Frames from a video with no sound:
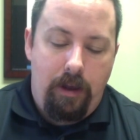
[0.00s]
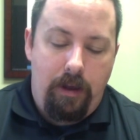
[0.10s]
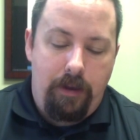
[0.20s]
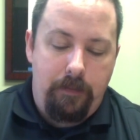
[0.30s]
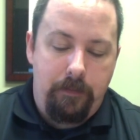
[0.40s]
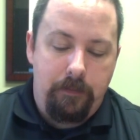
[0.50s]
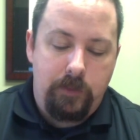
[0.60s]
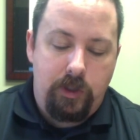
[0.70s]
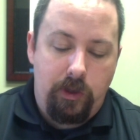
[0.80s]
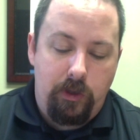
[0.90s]
Um,
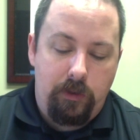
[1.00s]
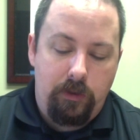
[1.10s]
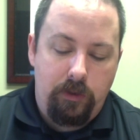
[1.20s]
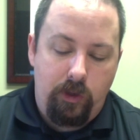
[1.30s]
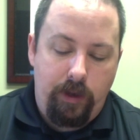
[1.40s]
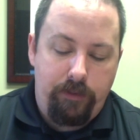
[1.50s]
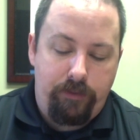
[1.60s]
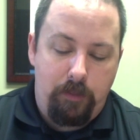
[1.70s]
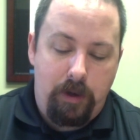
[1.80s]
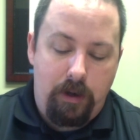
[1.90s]
so you'll you'll get
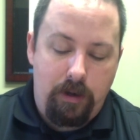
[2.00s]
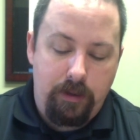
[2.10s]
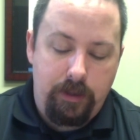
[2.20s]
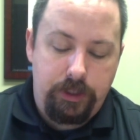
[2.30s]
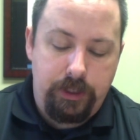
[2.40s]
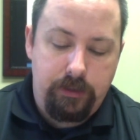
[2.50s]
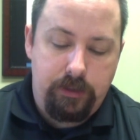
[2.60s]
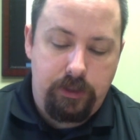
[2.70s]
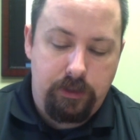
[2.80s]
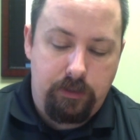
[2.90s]
from her that
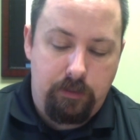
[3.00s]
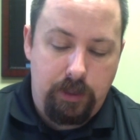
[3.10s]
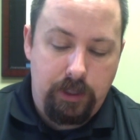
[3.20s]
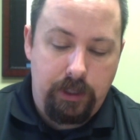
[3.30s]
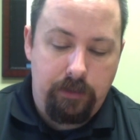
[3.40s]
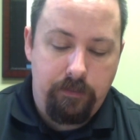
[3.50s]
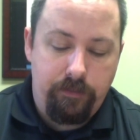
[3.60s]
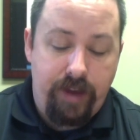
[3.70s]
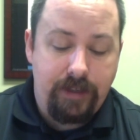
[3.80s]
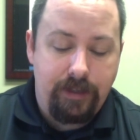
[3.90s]
she's just really
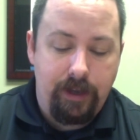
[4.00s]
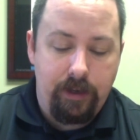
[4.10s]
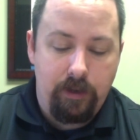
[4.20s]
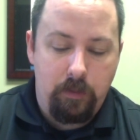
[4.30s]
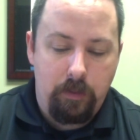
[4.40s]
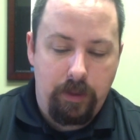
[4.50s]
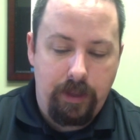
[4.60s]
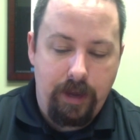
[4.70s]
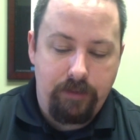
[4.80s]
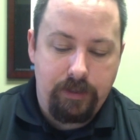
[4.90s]
fascinated with what
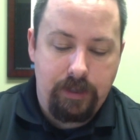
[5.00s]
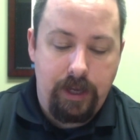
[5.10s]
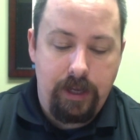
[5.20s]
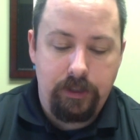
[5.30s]
they have to say,